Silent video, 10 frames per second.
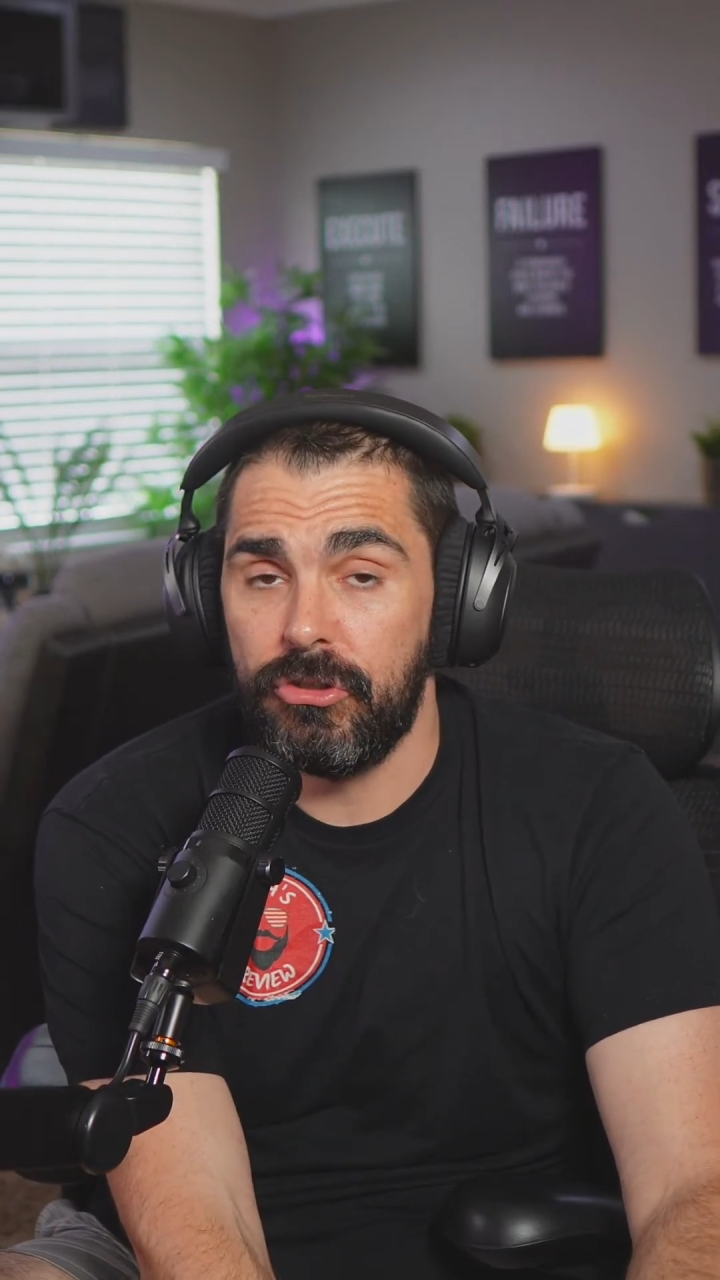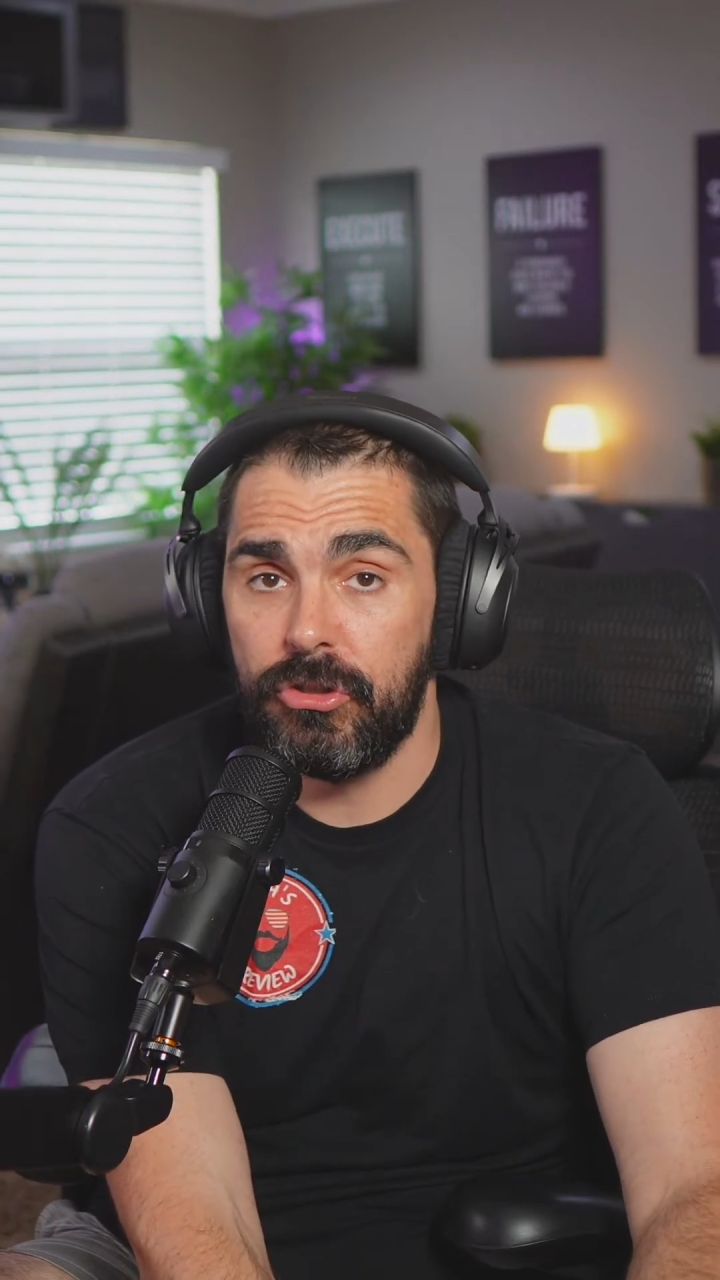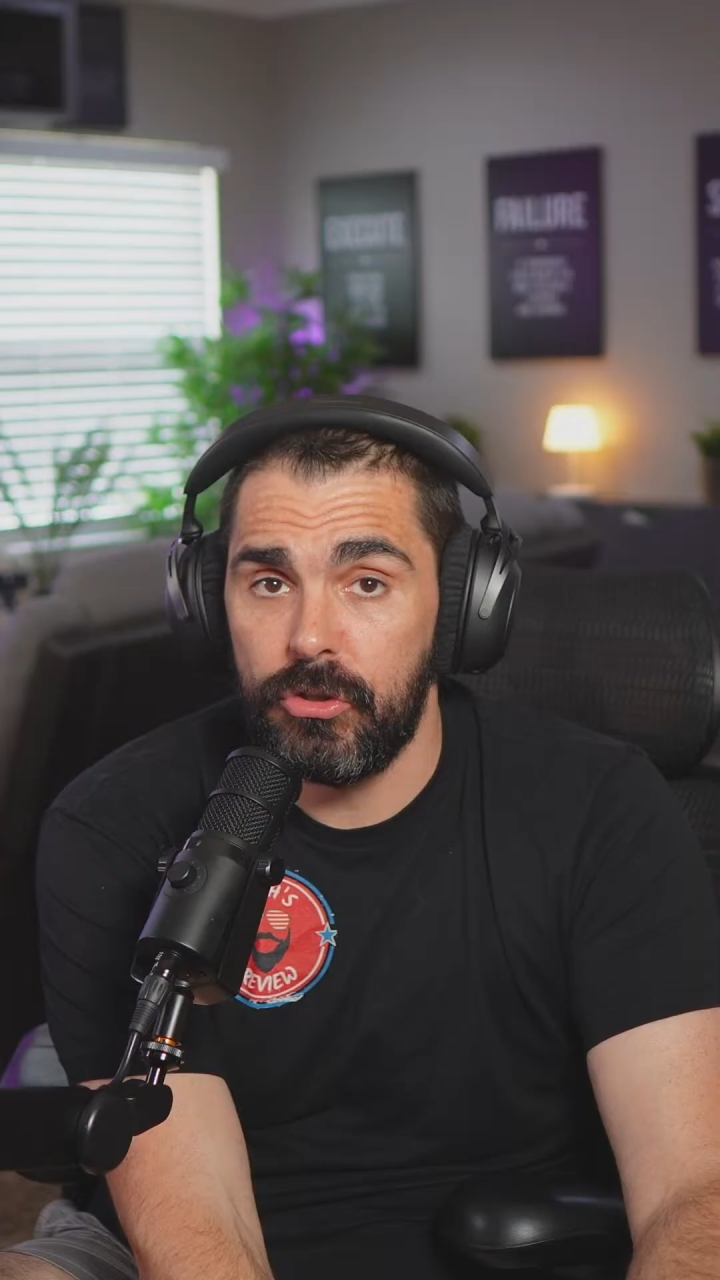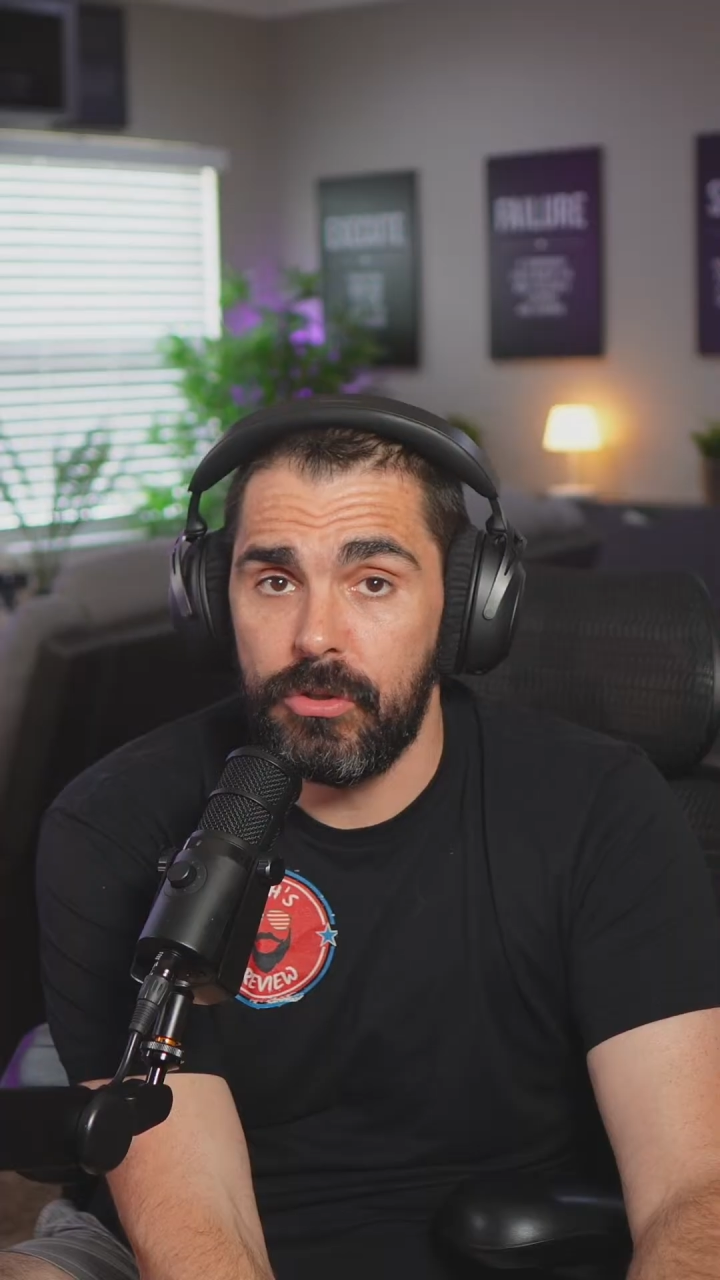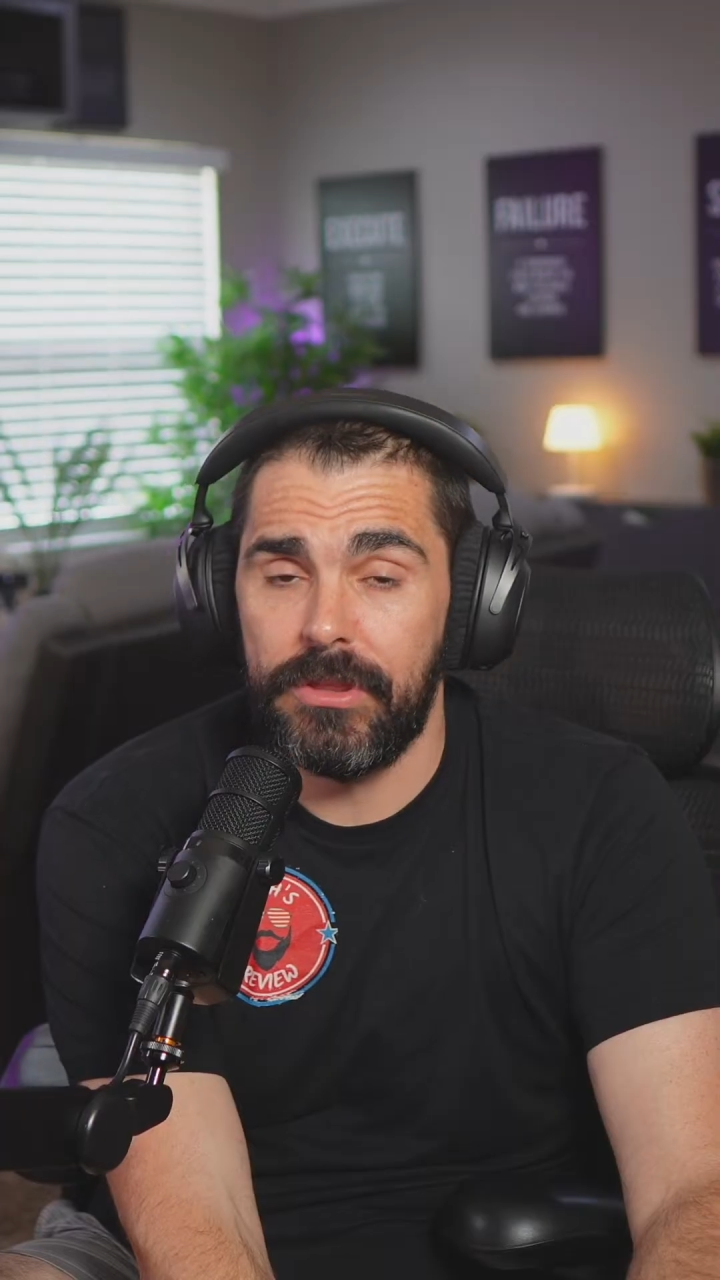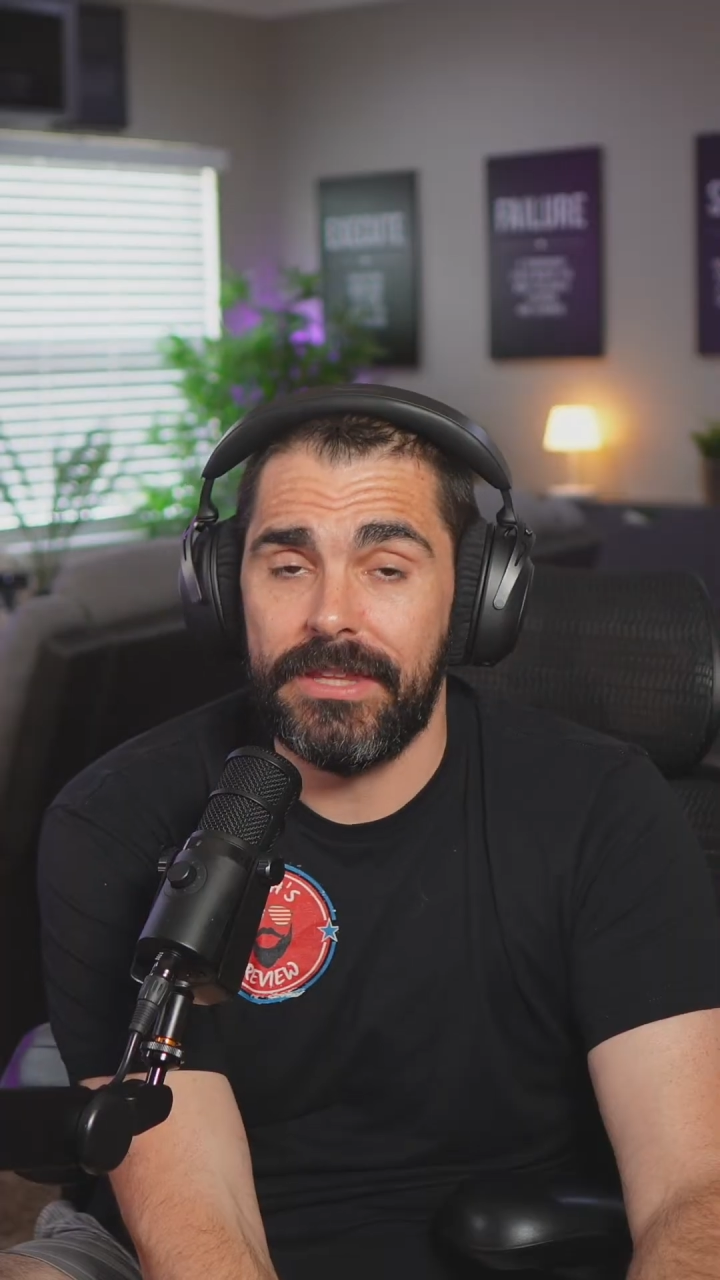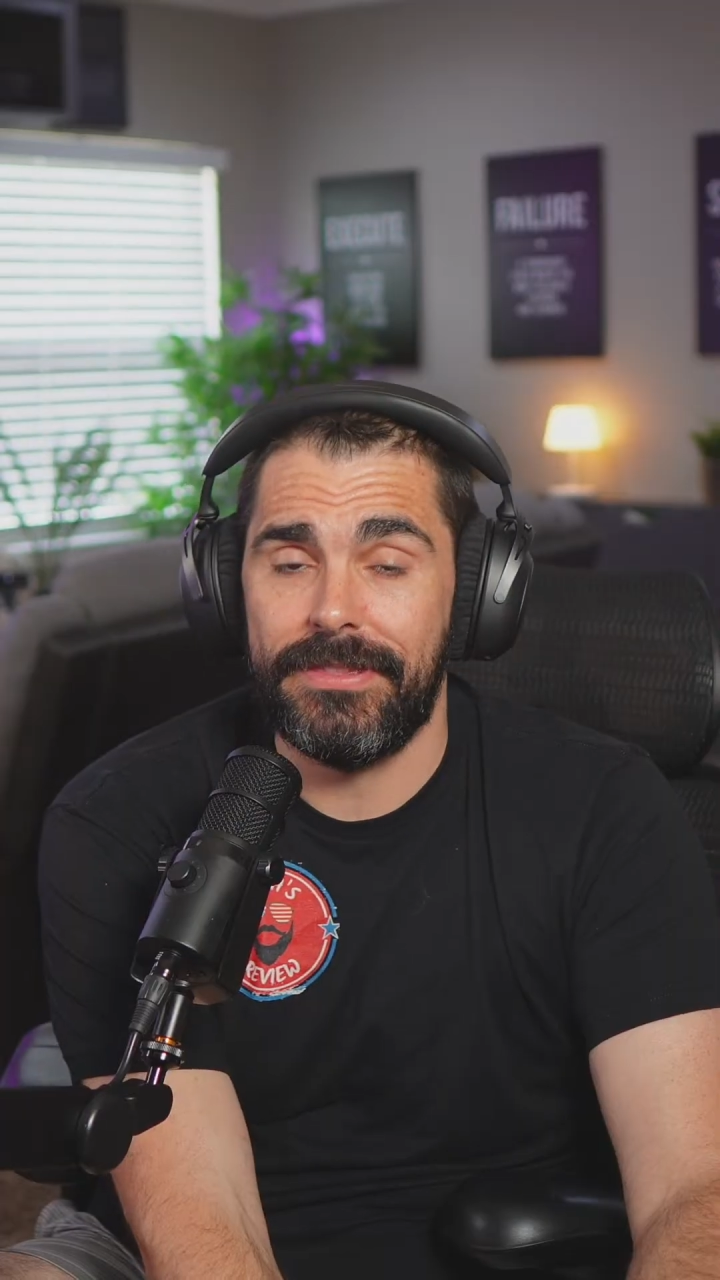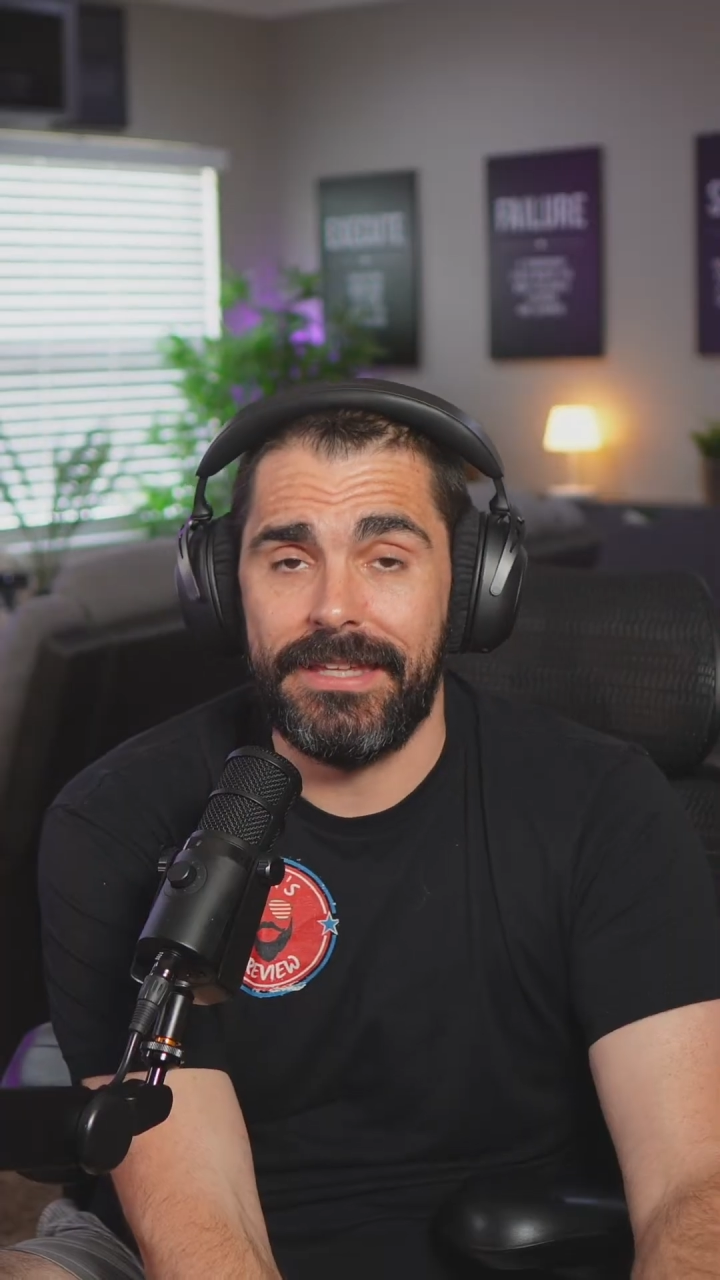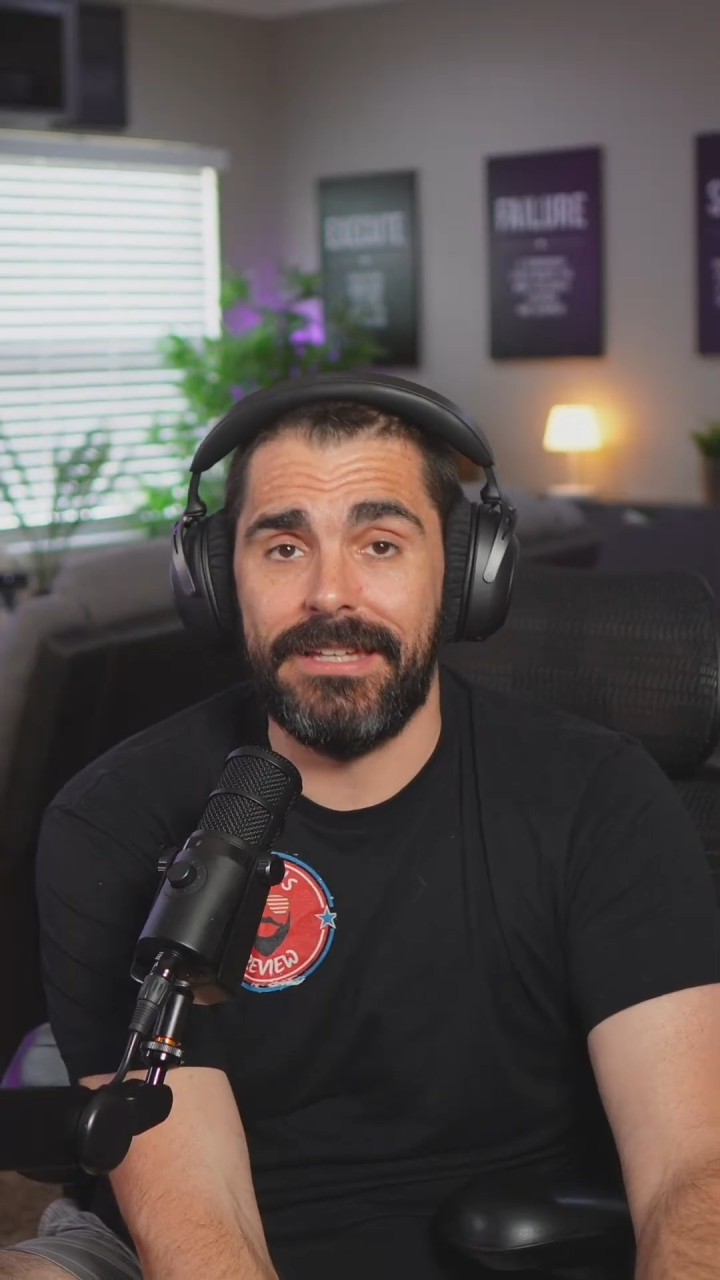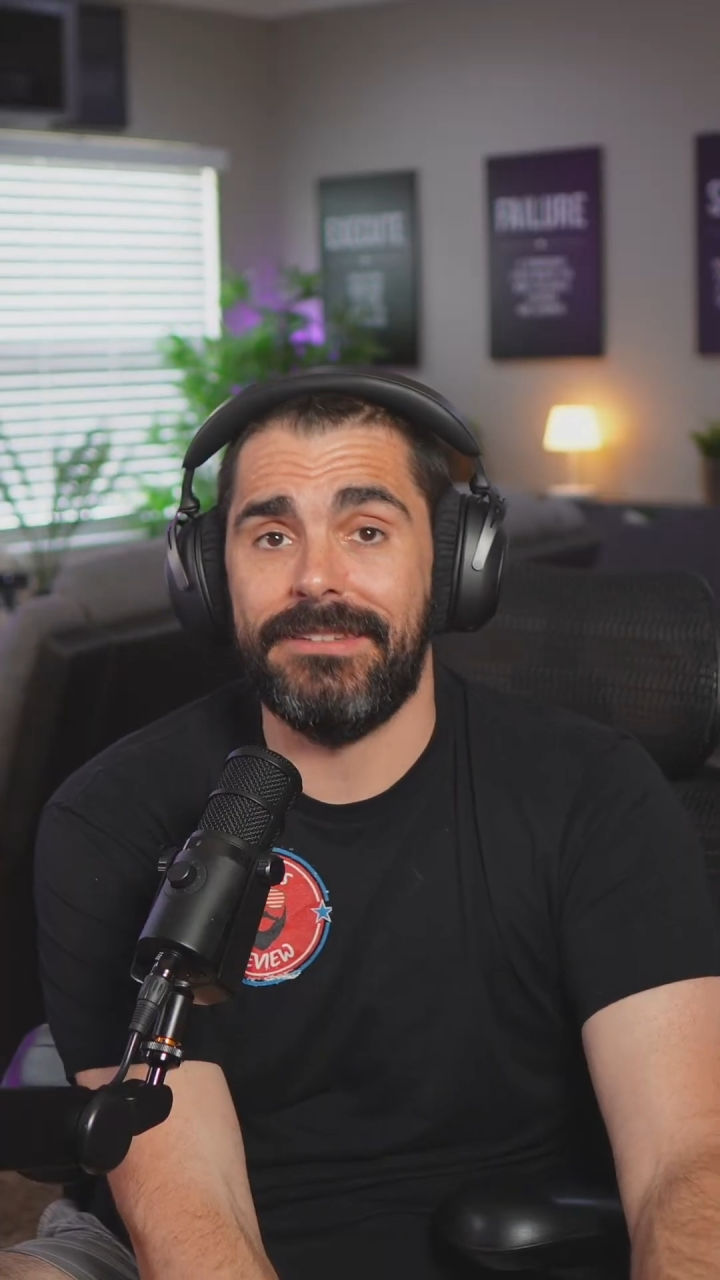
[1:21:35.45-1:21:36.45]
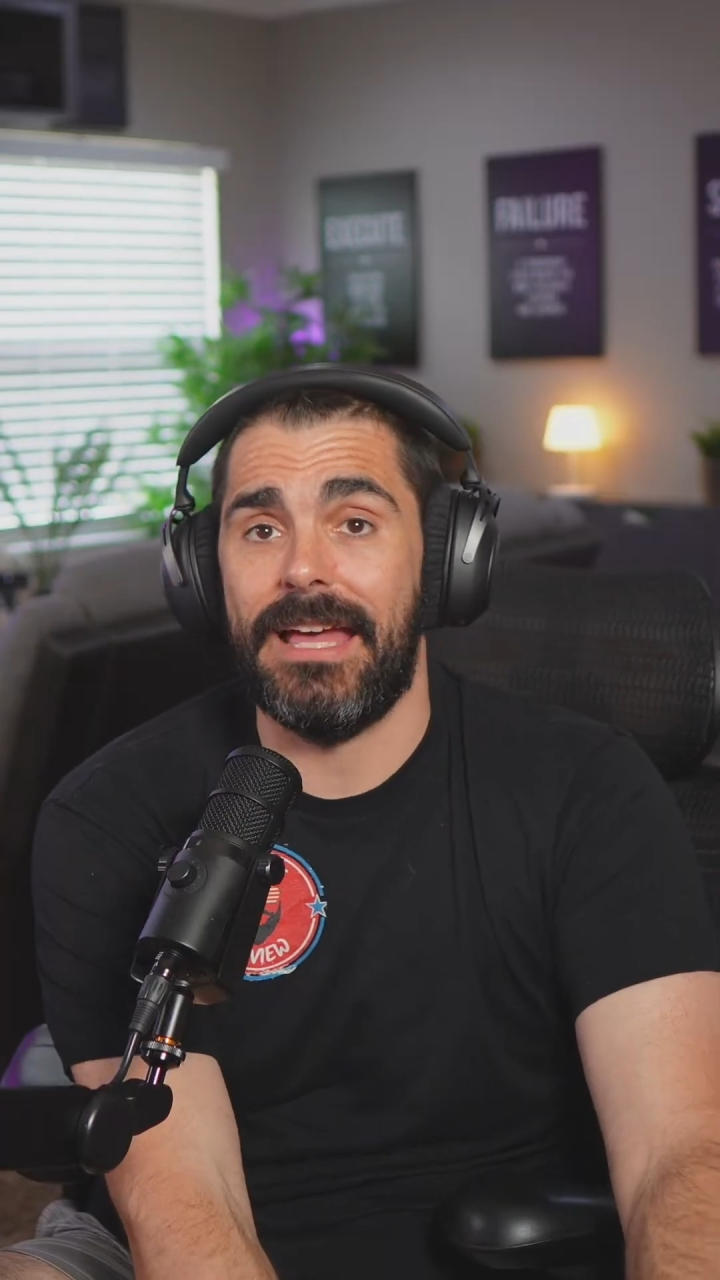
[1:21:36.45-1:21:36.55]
do the things